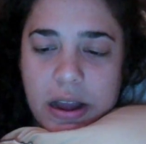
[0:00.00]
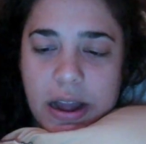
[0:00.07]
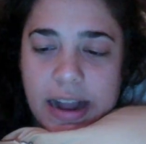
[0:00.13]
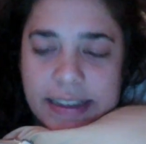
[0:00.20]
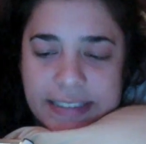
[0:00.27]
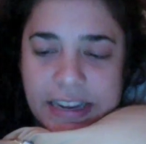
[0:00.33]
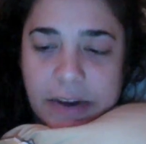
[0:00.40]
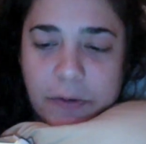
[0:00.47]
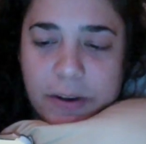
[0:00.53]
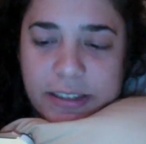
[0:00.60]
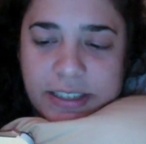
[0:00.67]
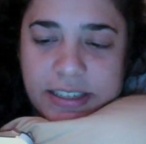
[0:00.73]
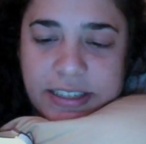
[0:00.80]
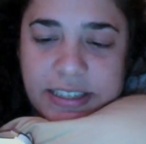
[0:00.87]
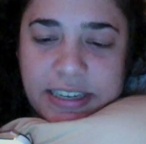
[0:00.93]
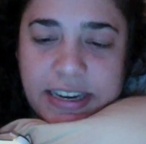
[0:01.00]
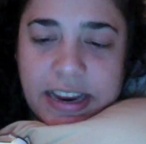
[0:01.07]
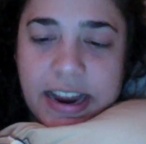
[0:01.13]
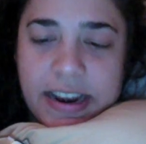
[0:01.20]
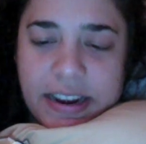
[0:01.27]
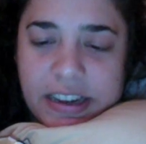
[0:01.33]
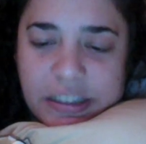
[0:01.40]
As I was his
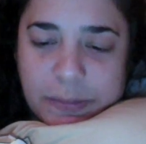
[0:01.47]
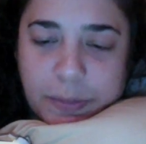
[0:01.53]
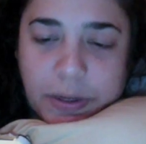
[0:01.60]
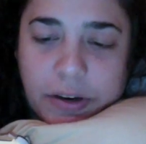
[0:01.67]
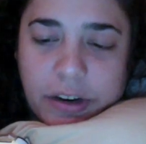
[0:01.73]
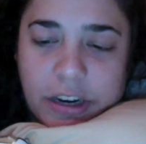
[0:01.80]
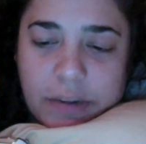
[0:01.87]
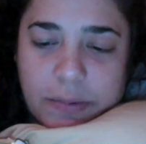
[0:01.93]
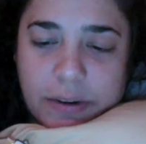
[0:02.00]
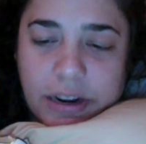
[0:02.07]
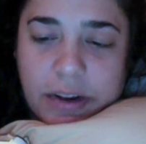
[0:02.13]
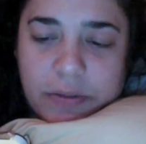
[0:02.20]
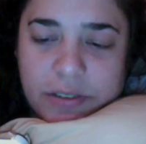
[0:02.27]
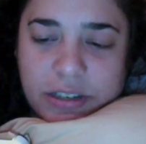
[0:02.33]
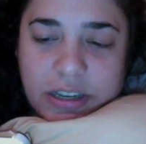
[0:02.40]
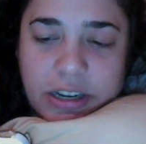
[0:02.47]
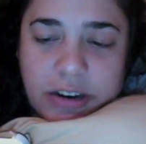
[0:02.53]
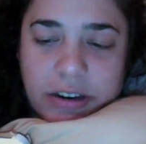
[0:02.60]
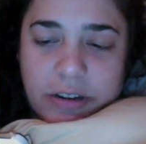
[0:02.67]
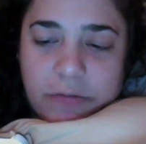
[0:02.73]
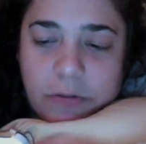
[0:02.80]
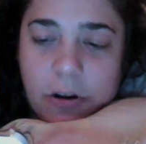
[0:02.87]
TA next period, but I was
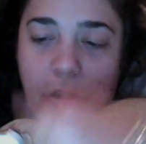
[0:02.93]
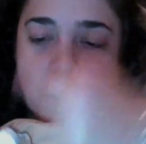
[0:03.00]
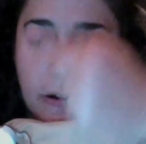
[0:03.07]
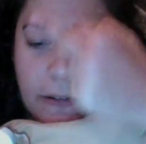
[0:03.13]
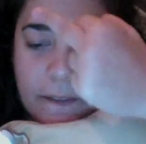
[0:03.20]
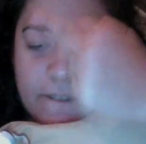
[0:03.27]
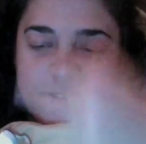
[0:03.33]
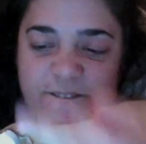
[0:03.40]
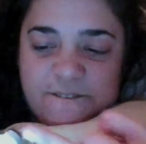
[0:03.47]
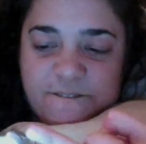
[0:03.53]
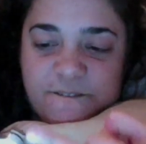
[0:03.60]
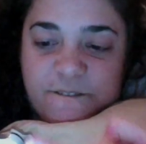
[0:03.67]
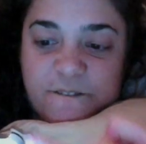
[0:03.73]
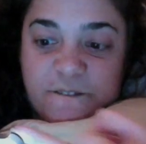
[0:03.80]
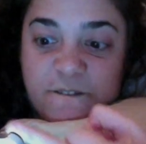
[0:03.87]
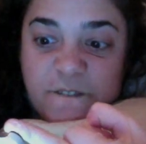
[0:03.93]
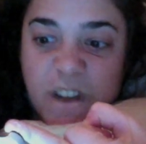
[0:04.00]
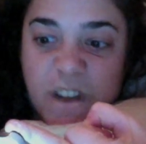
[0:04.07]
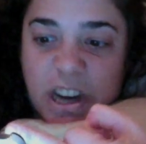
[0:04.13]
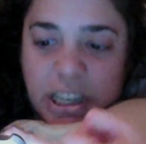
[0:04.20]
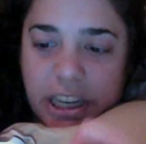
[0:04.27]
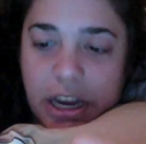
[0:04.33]
clearly wrong.
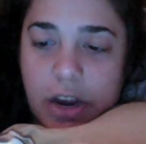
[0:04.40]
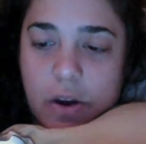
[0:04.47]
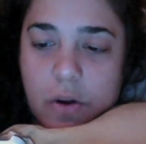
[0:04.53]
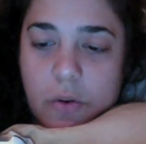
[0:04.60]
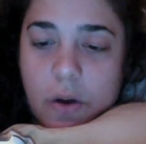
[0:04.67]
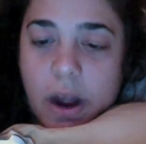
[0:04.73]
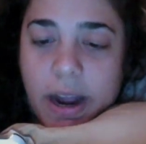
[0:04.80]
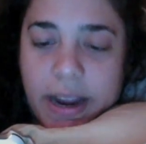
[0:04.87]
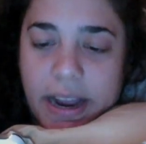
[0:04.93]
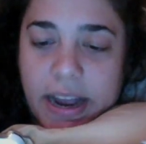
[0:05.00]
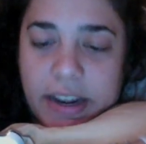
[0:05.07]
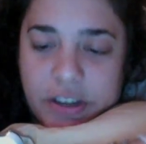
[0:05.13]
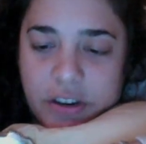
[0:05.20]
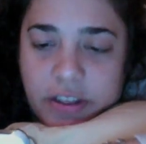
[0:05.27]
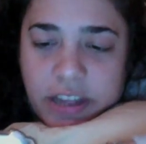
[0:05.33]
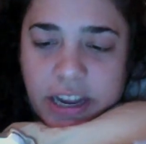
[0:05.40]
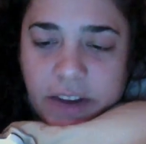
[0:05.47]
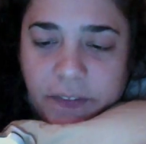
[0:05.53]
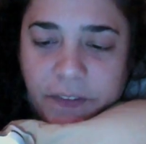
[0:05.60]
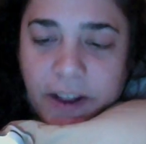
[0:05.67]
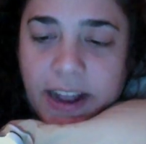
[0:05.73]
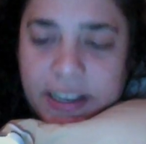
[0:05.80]
Fuck you. I had to think
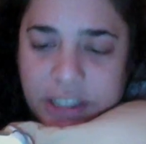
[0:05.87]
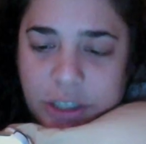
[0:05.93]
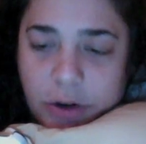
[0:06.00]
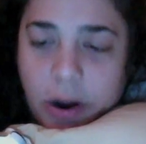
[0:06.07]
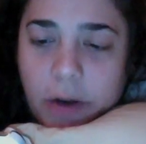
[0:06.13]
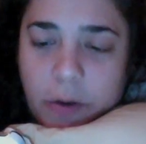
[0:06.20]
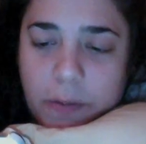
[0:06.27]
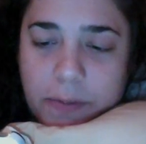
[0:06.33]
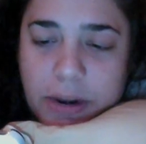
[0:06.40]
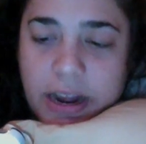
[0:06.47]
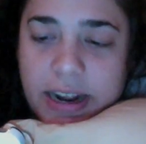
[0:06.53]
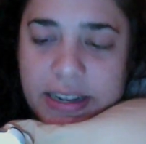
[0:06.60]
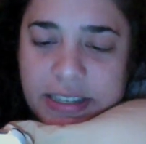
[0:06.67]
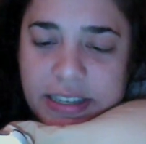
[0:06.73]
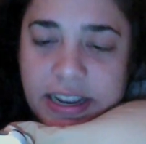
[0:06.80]
fast, so I replied